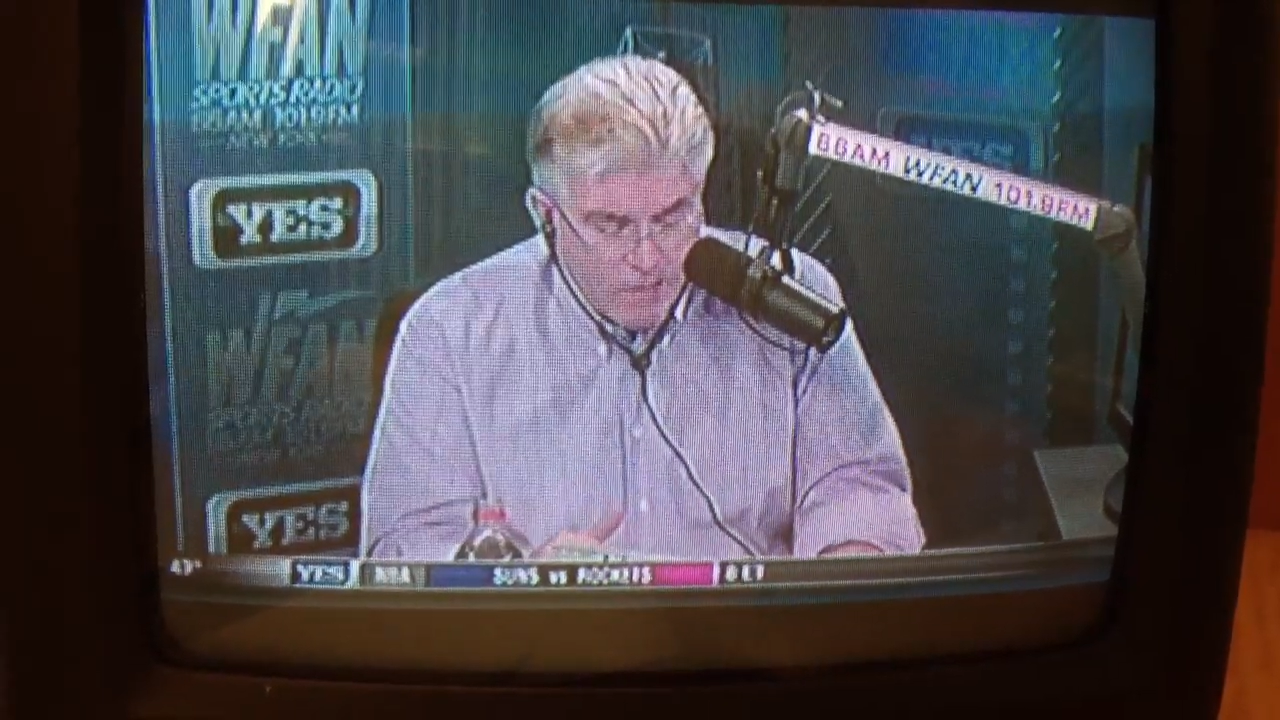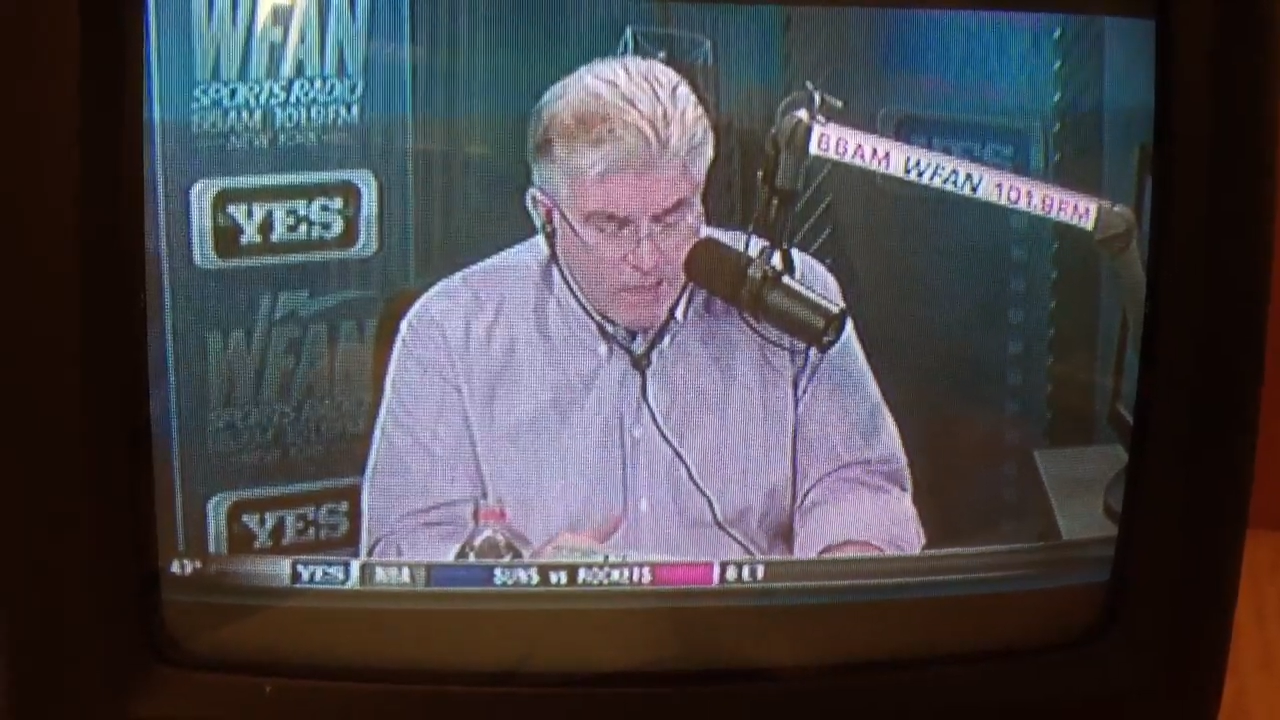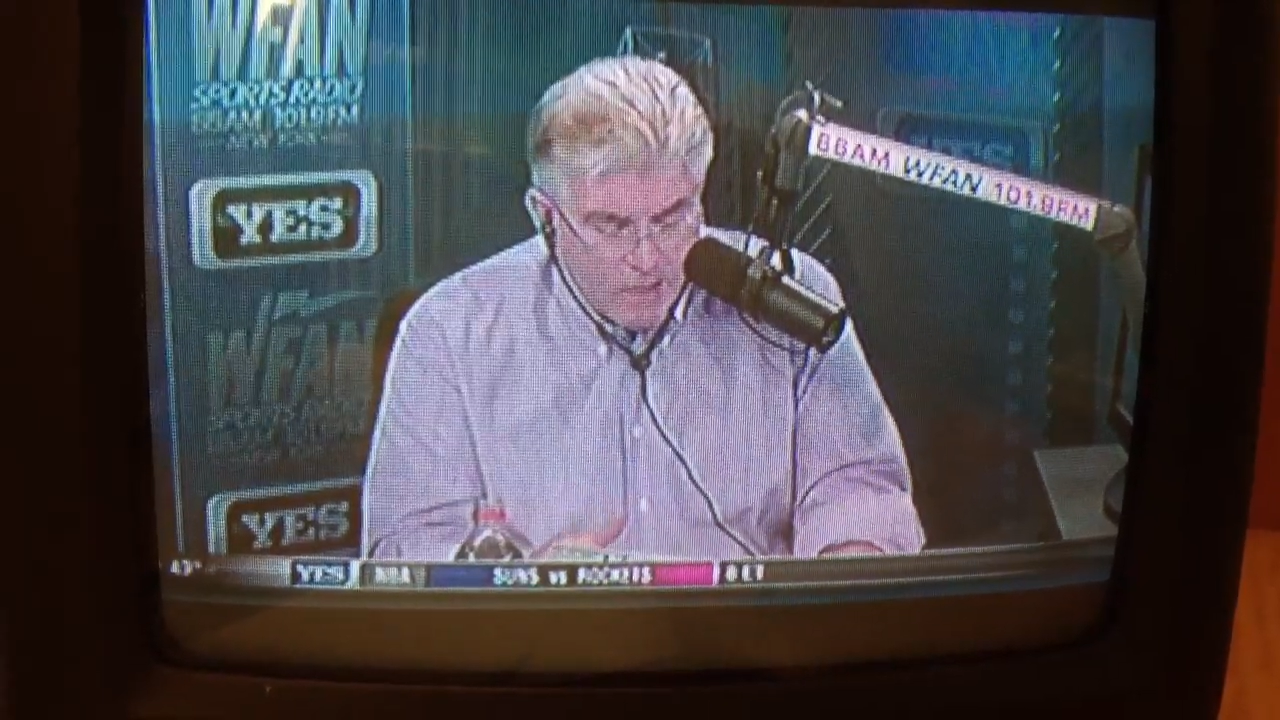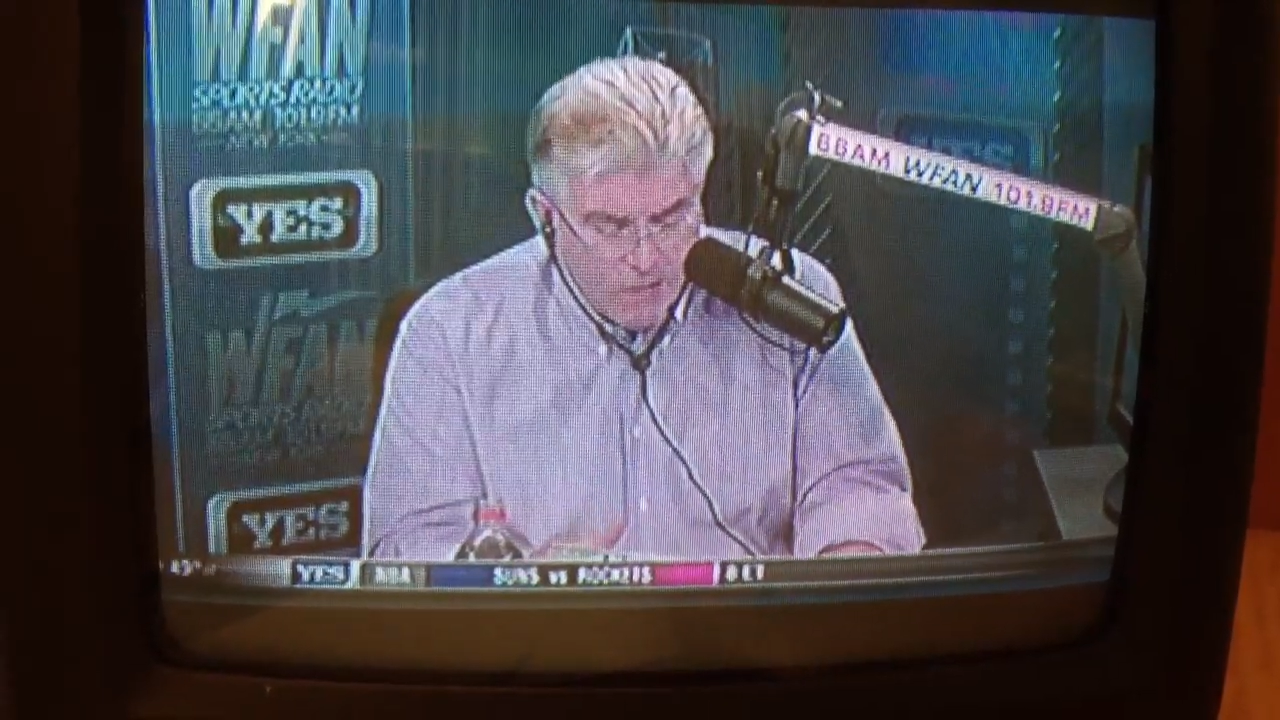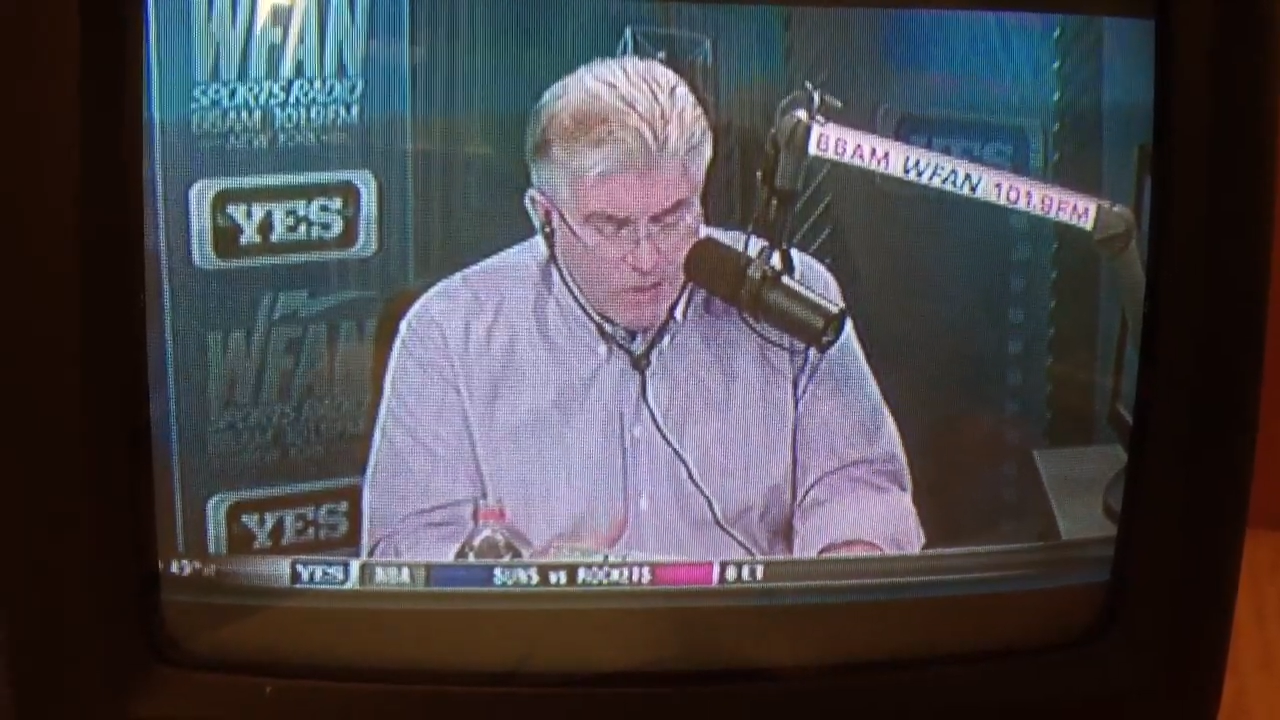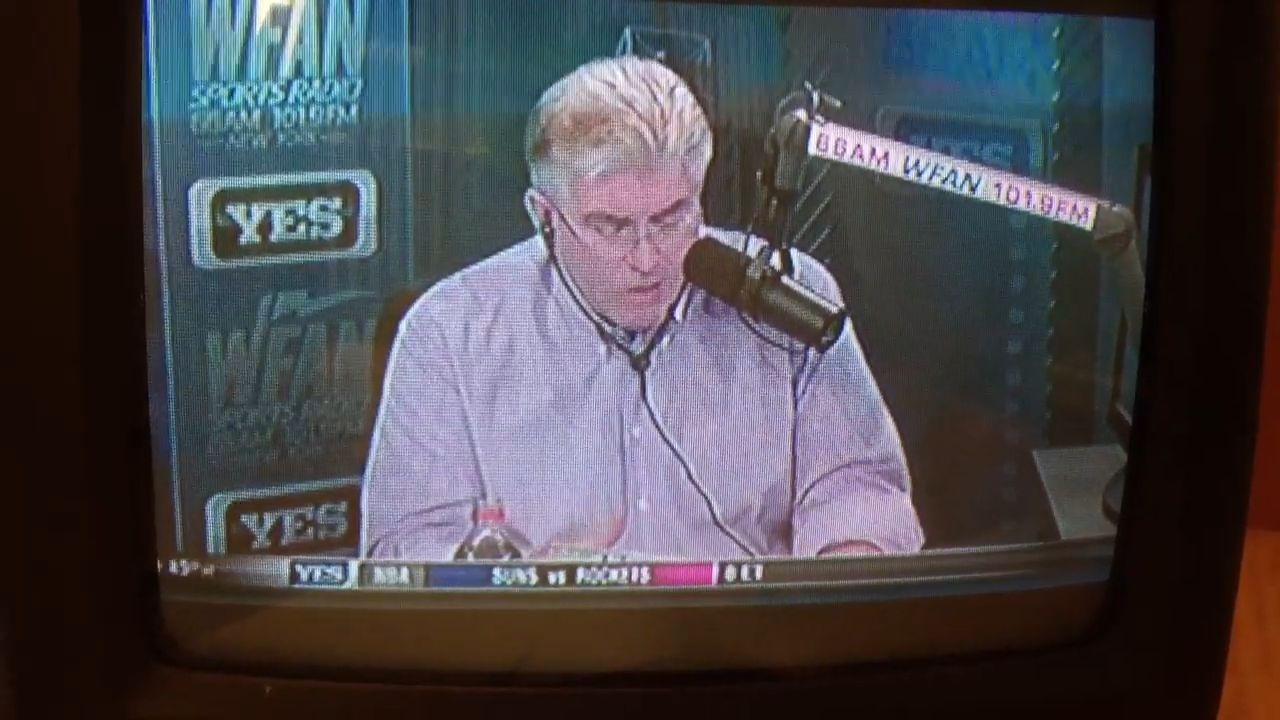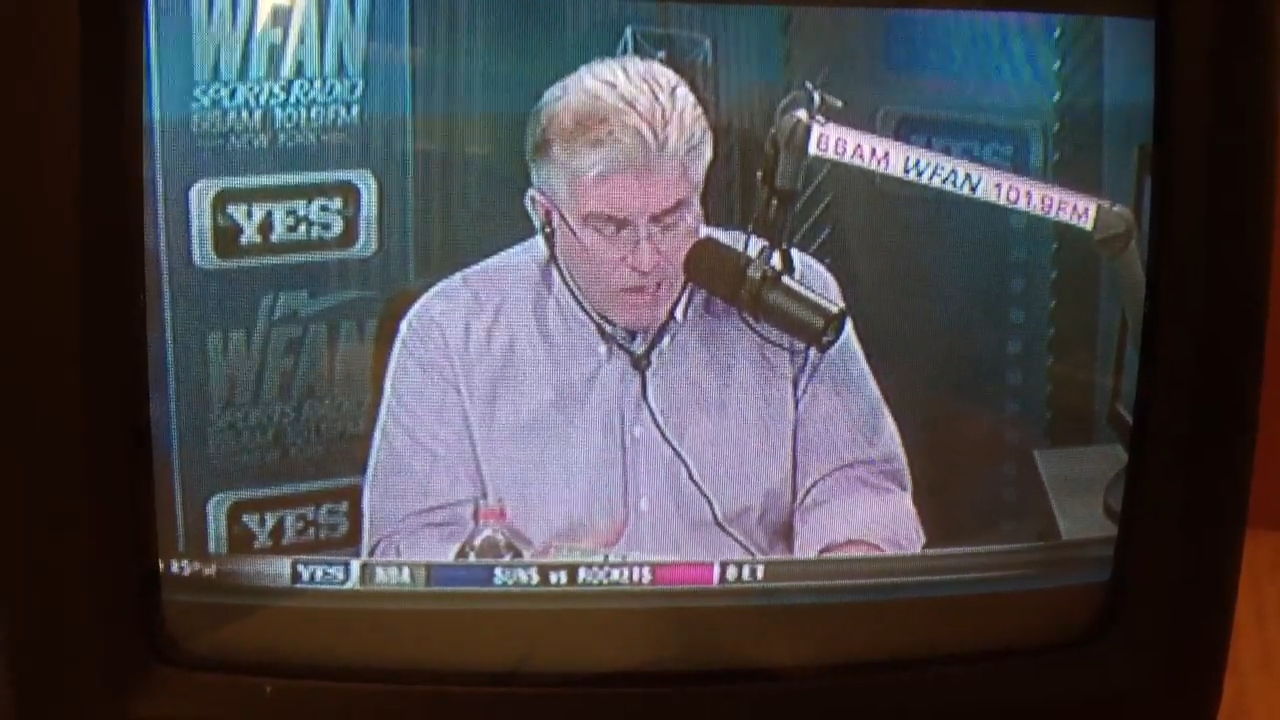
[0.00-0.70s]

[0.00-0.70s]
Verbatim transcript: I don't even know.